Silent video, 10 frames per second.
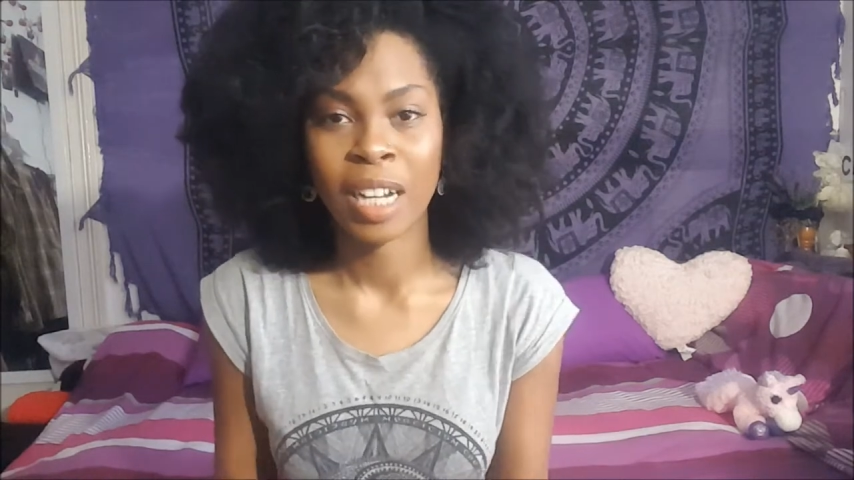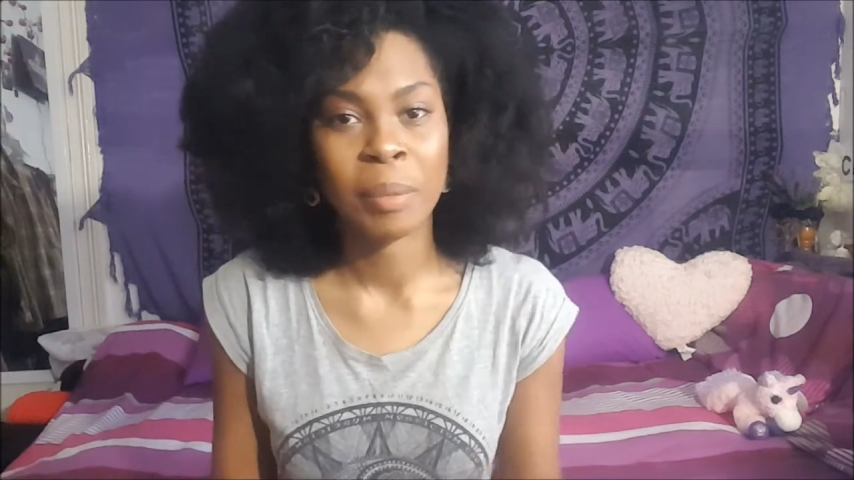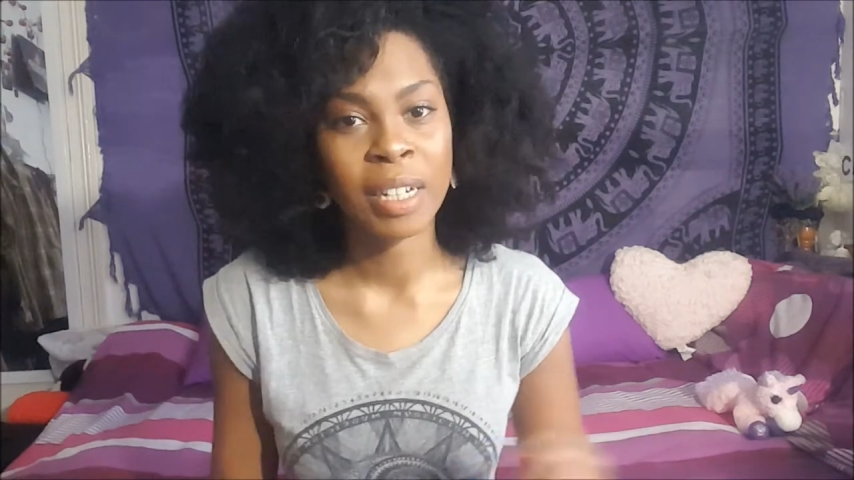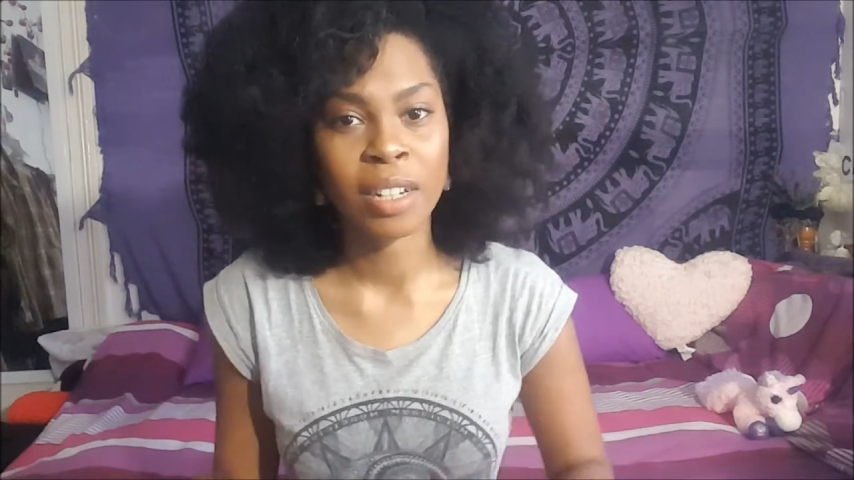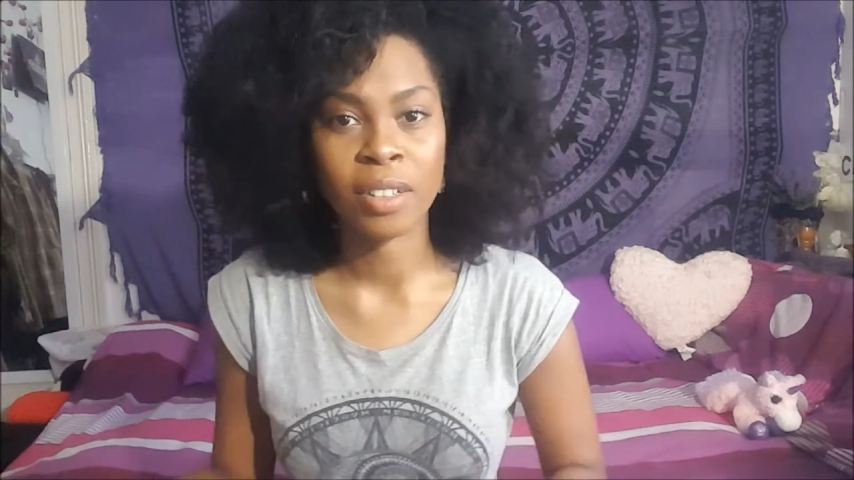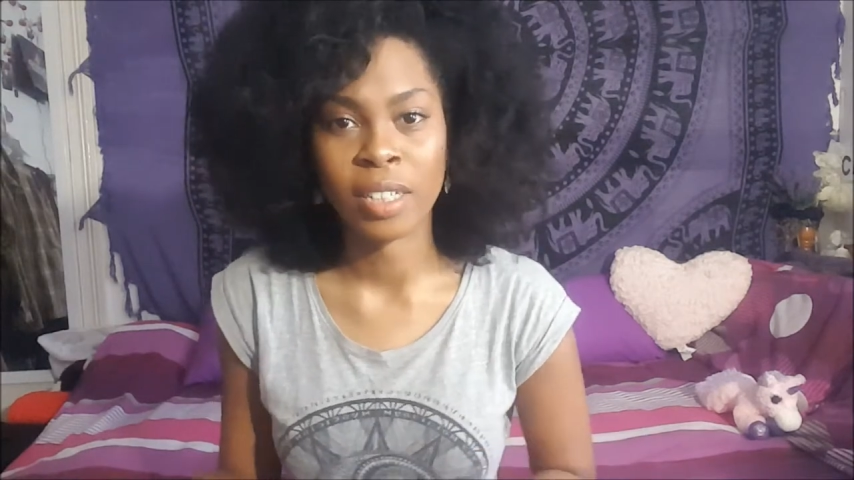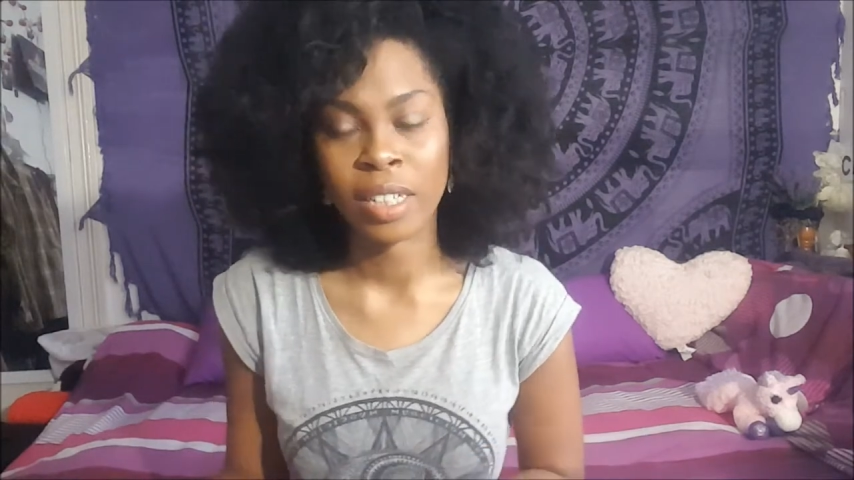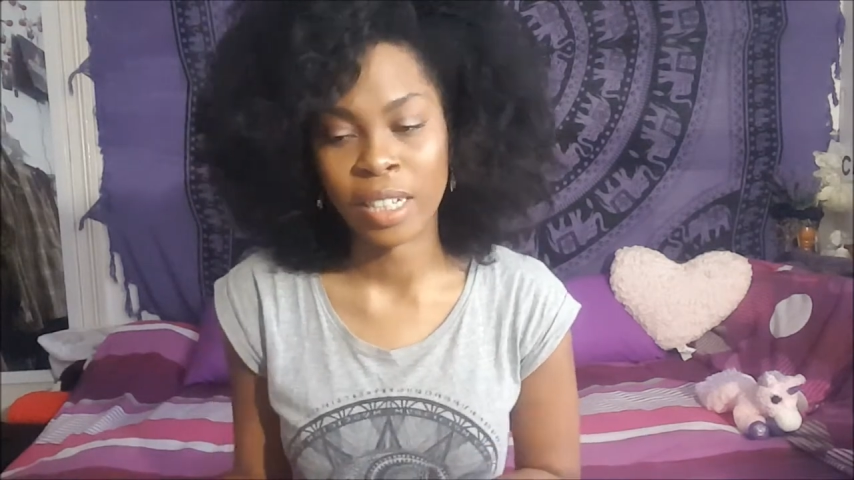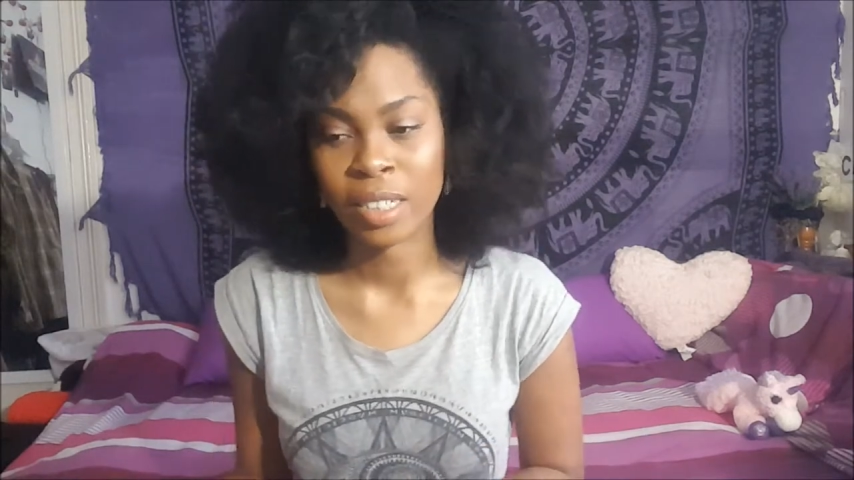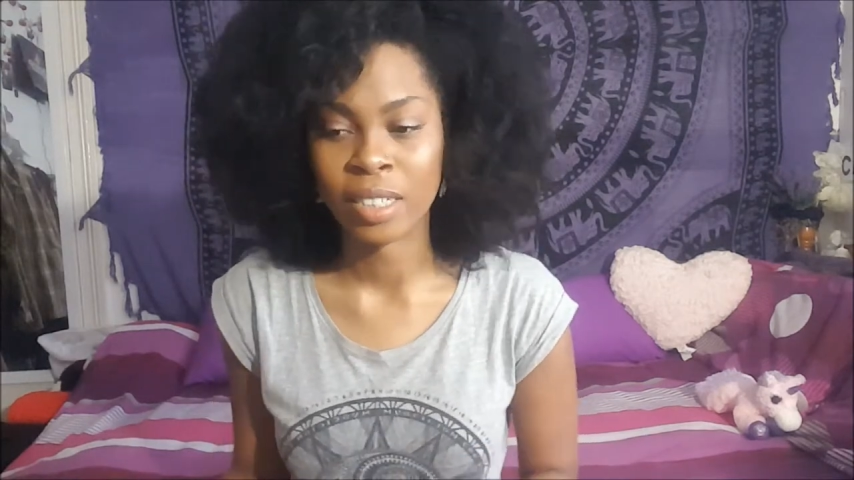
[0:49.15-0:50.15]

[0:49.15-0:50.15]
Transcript: I might include it in here